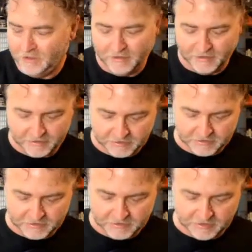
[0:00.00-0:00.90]
Let's
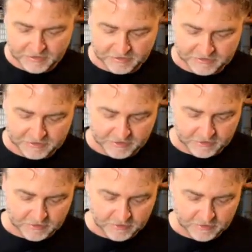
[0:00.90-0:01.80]
see.
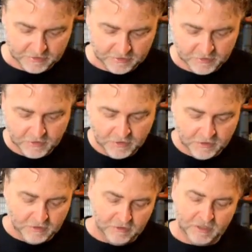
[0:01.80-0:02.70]

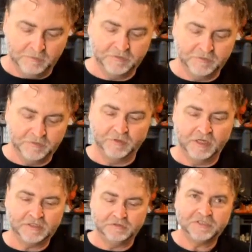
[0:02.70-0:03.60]
It comes with a nice little
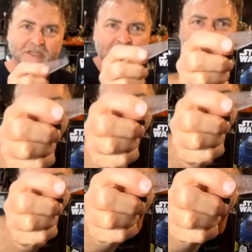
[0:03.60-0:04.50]
stand, of
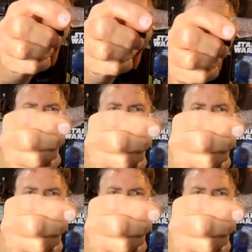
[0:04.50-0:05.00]
course,